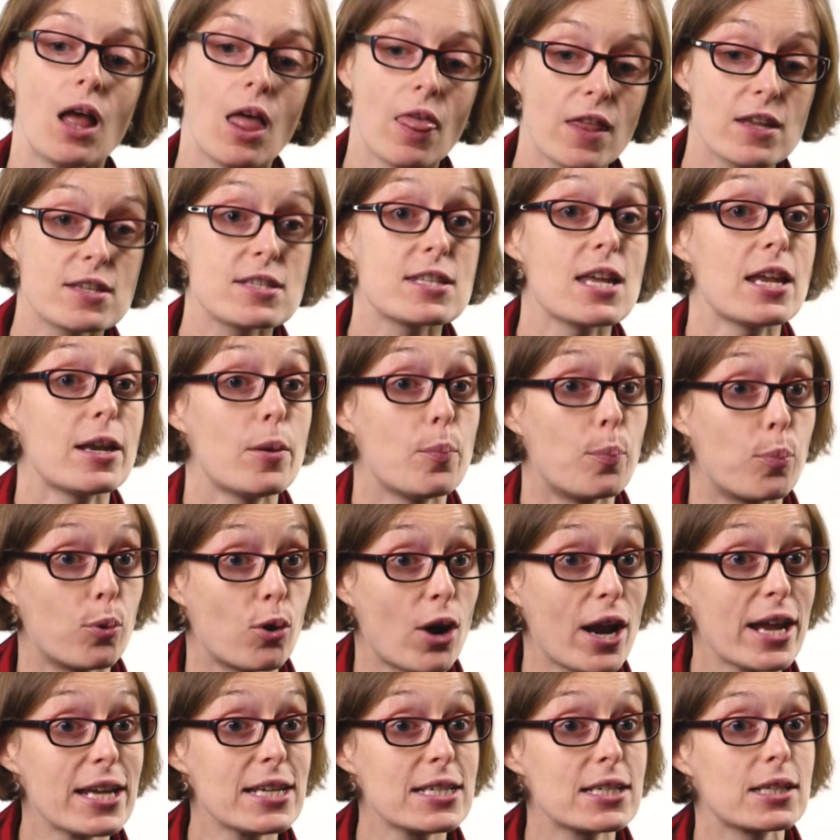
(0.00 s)
There's then a
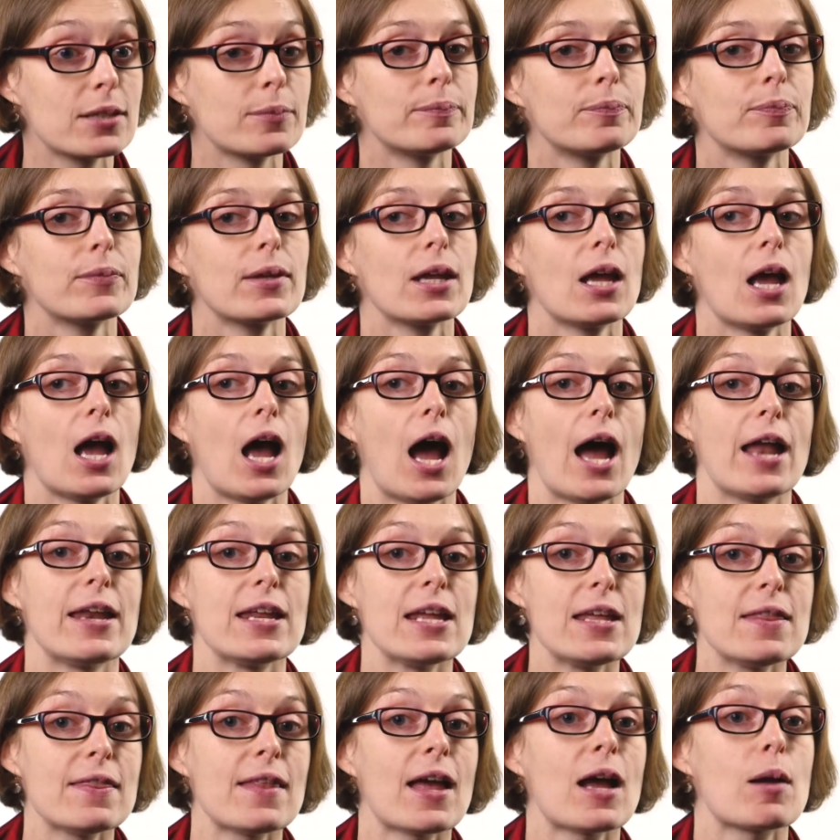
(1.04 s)
break, and
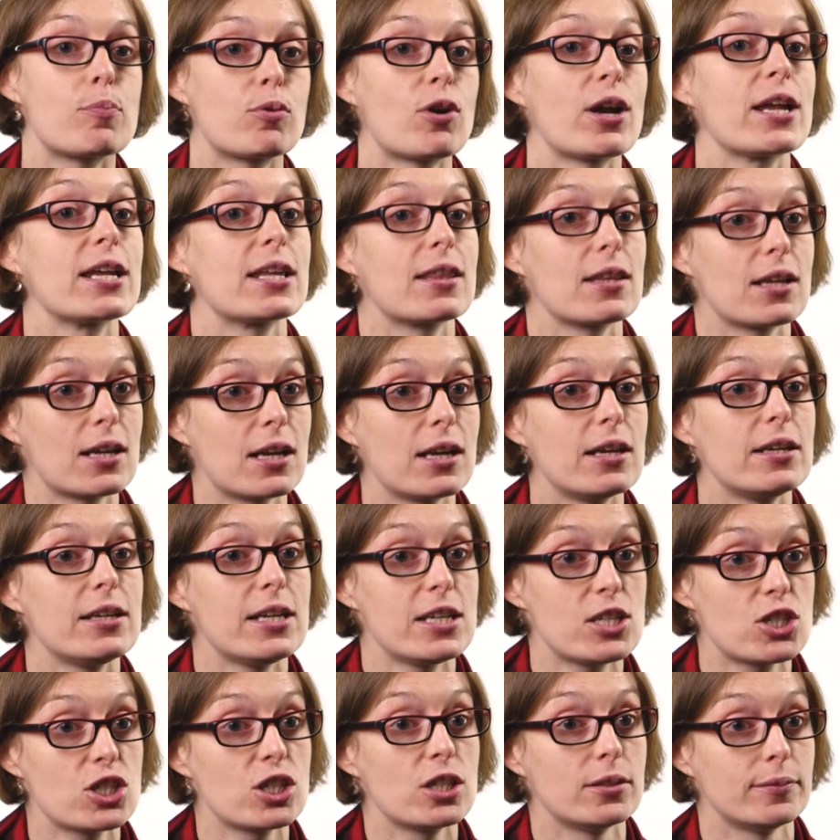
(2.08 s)
in that break the
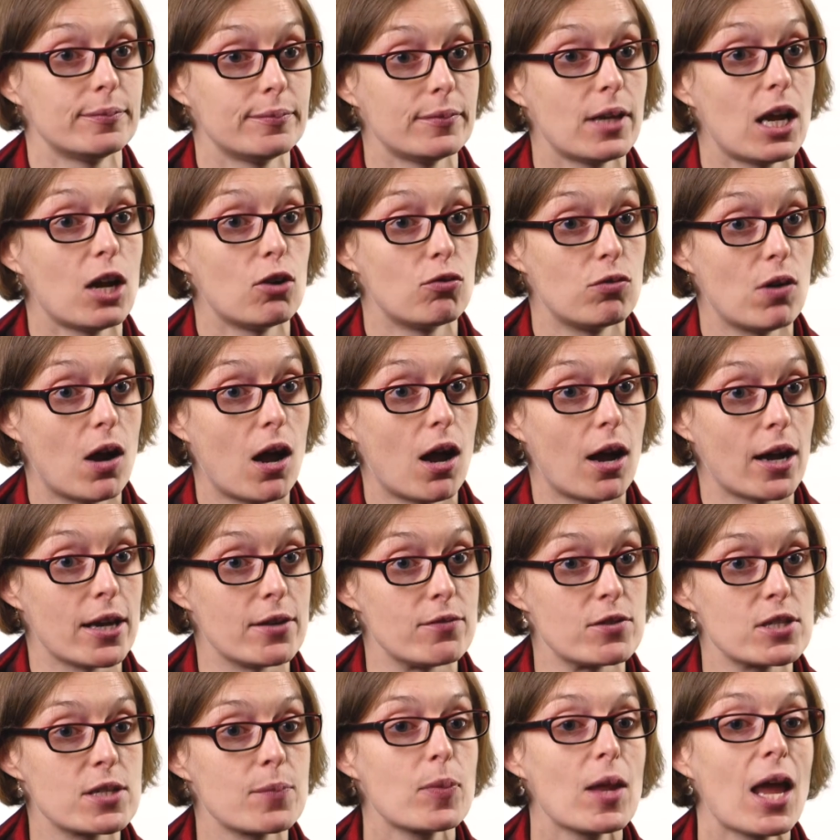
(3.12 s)
clinician
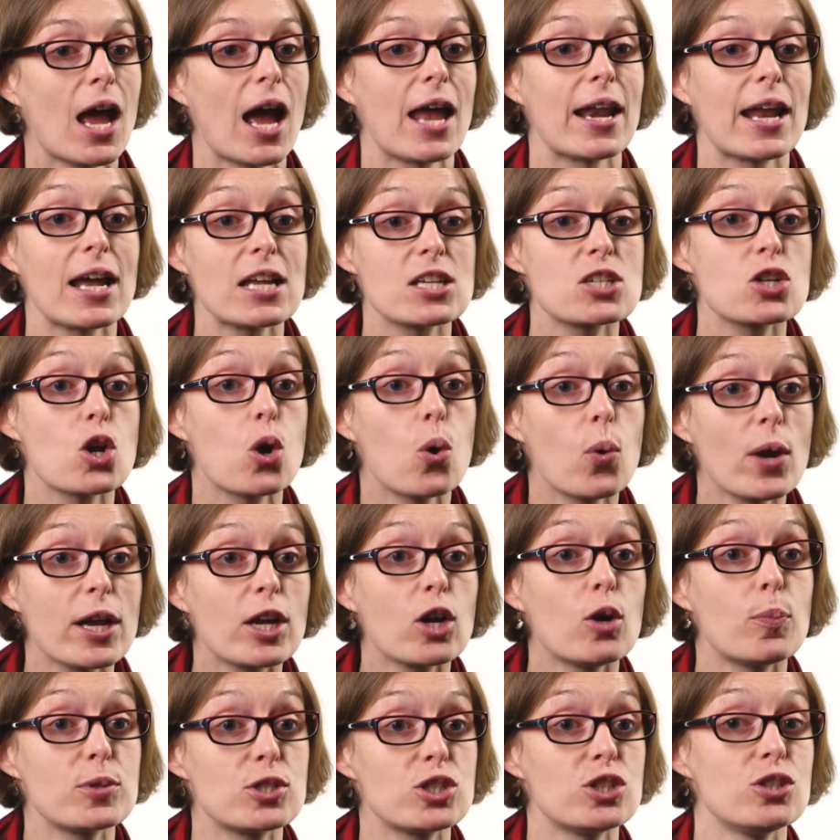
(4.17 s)
arrives and has a quick
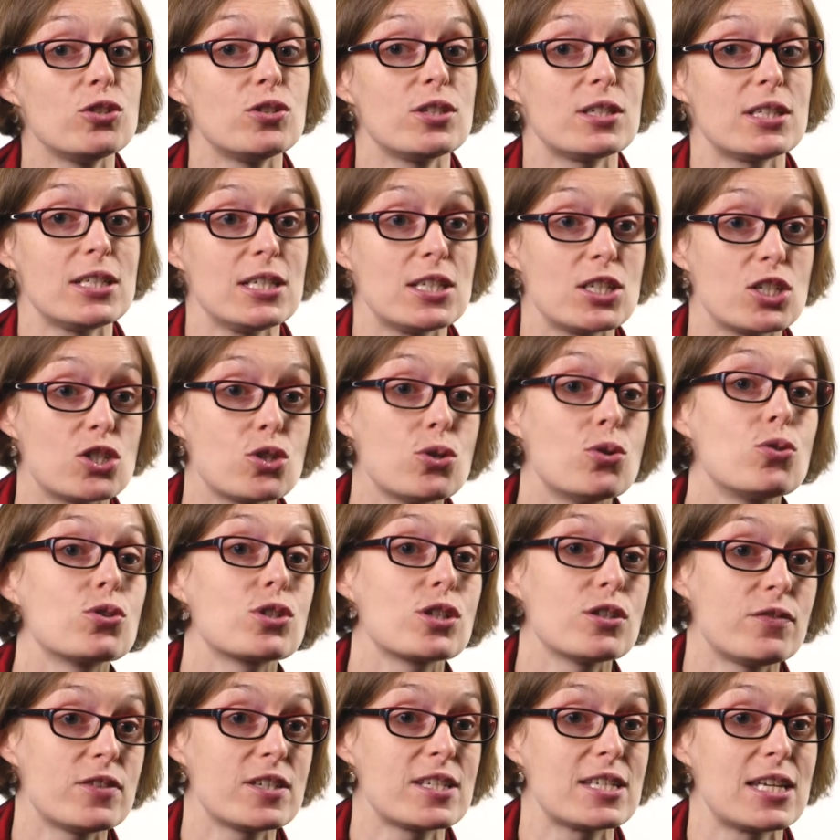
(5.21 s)
opportunity to talk to
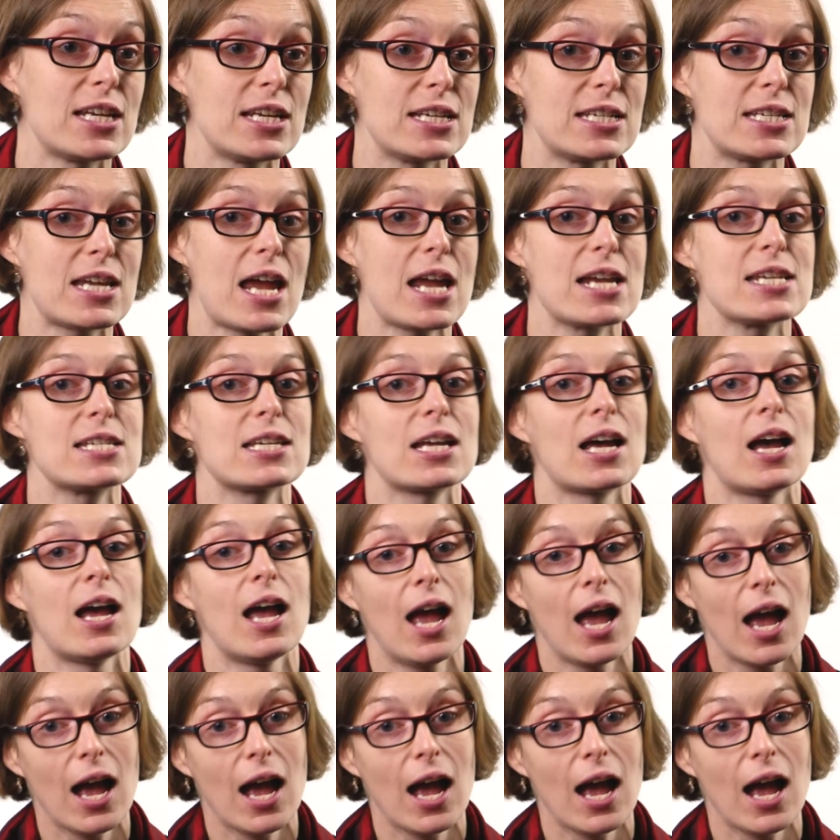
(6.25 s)
the facilitator,